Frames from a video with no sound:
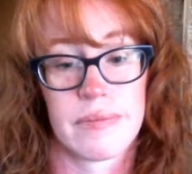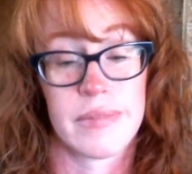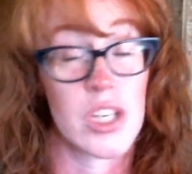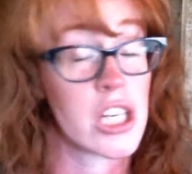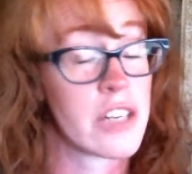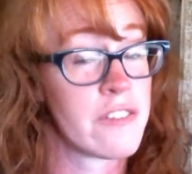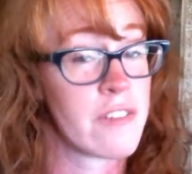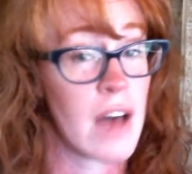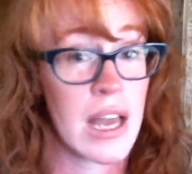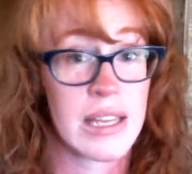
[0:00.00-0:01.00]
you're going to
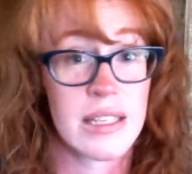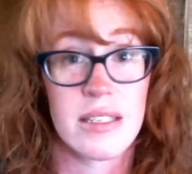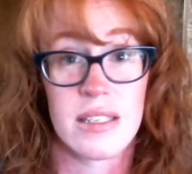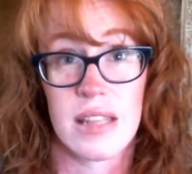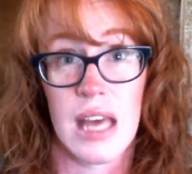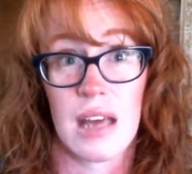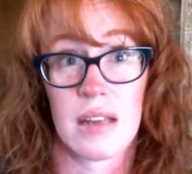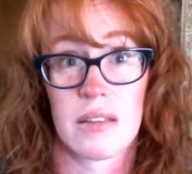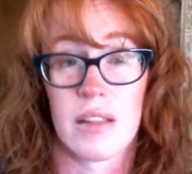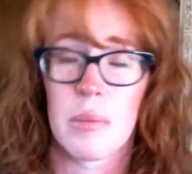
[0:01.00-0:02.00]
find that
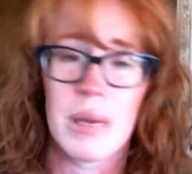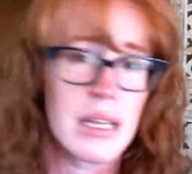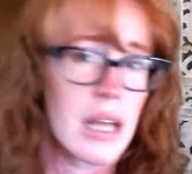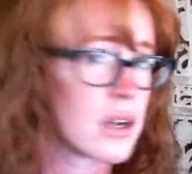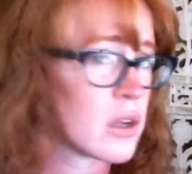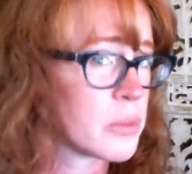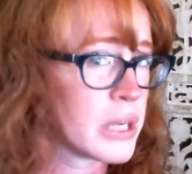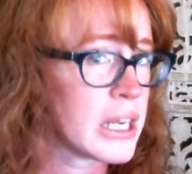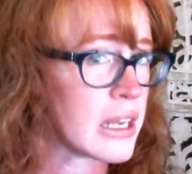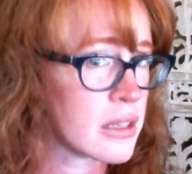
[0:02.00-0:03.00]
they might not all
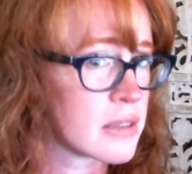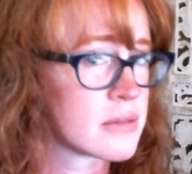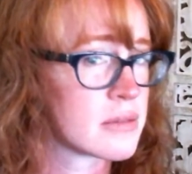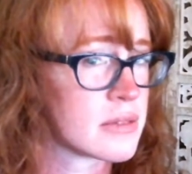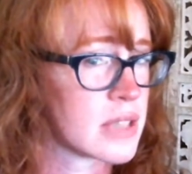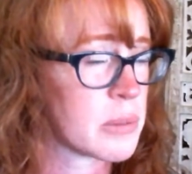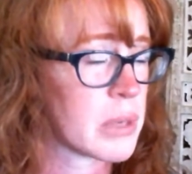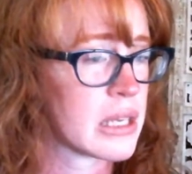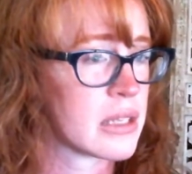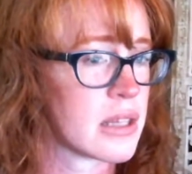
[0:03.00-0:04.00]
be. They
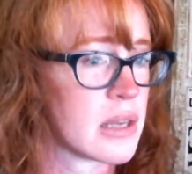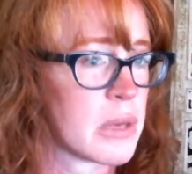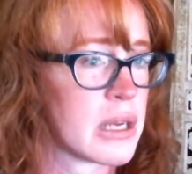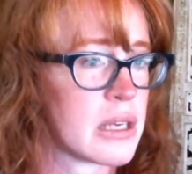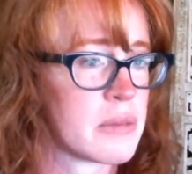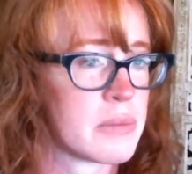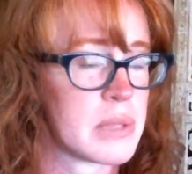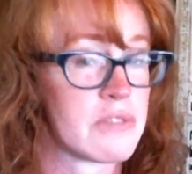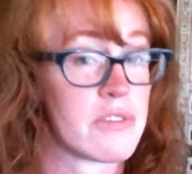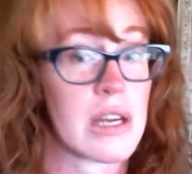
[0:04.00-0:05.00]
might
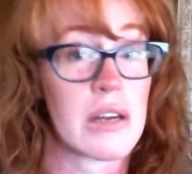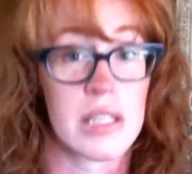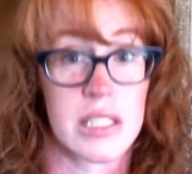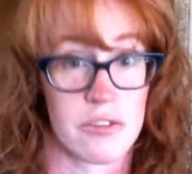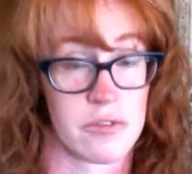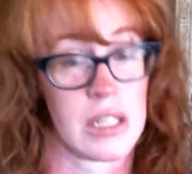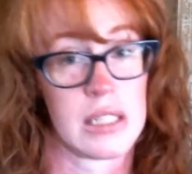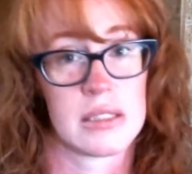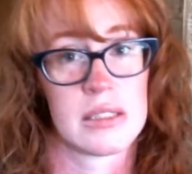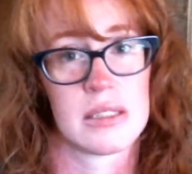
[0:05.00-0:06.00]
be very different
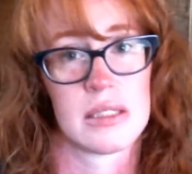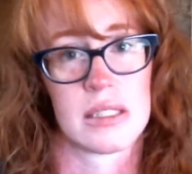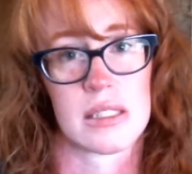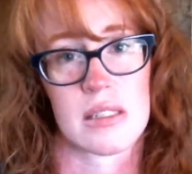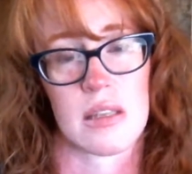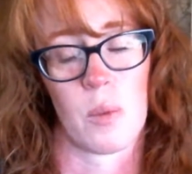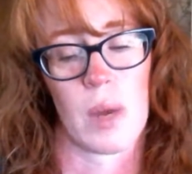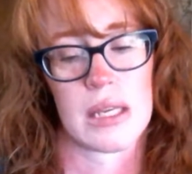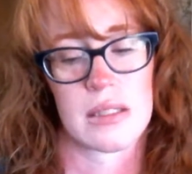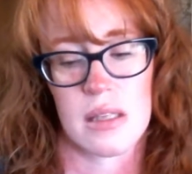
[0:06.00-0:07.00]
in some
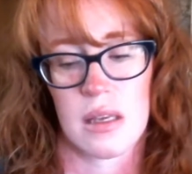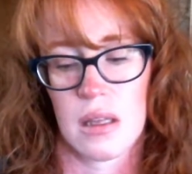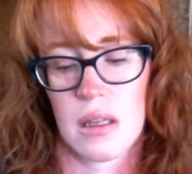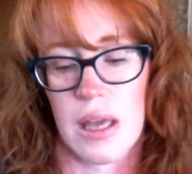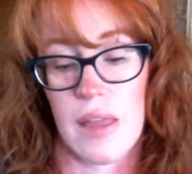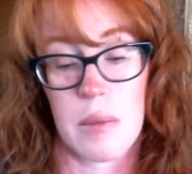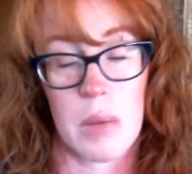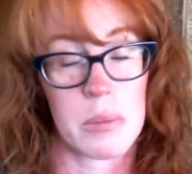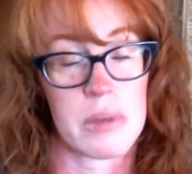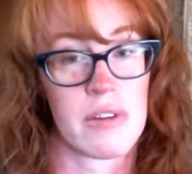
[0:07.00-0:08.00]
ways, and they
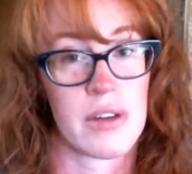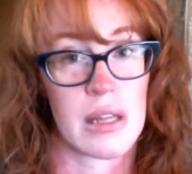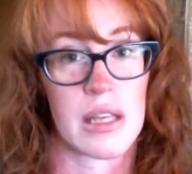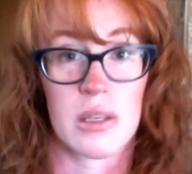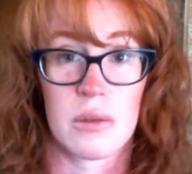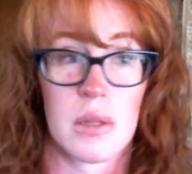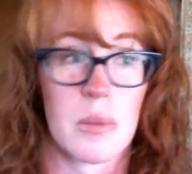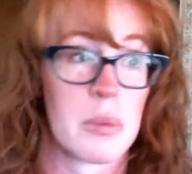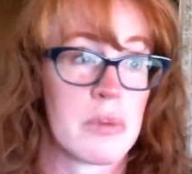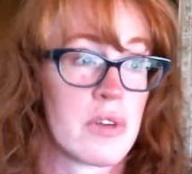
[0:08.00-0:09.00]
might be very like you, and they
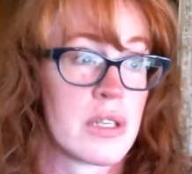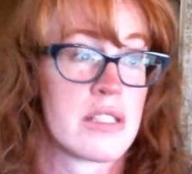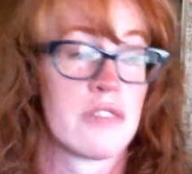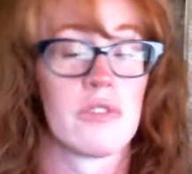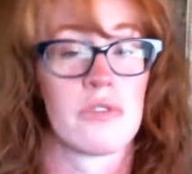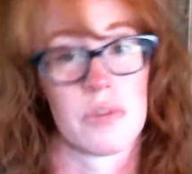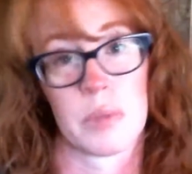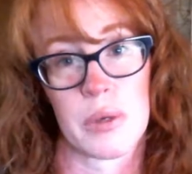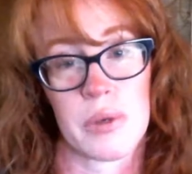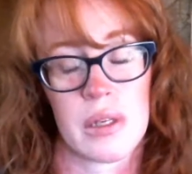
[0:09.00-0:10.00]
might be very different from
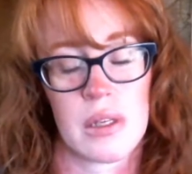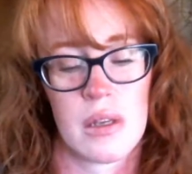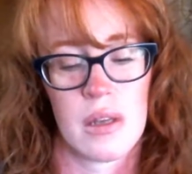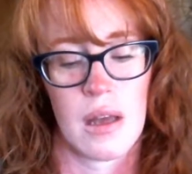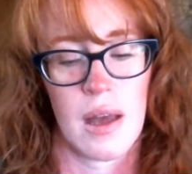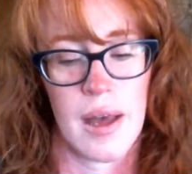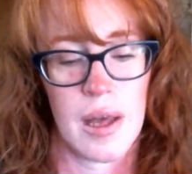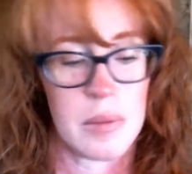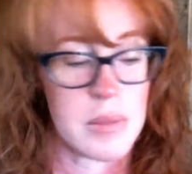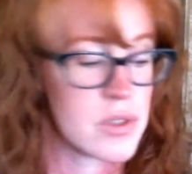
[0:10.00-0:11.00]
you.
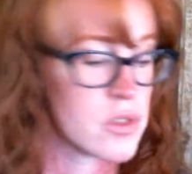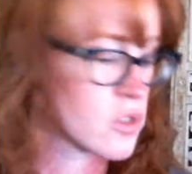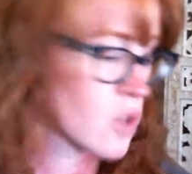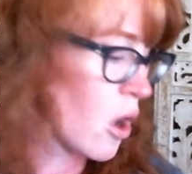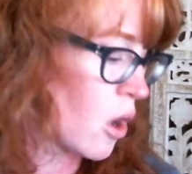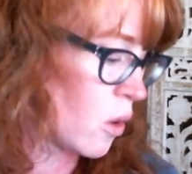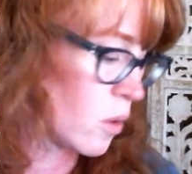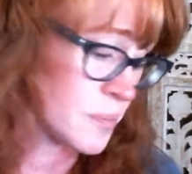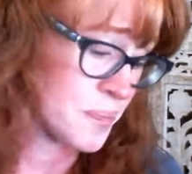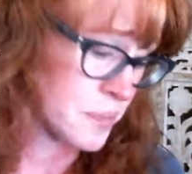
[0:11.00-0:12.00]
So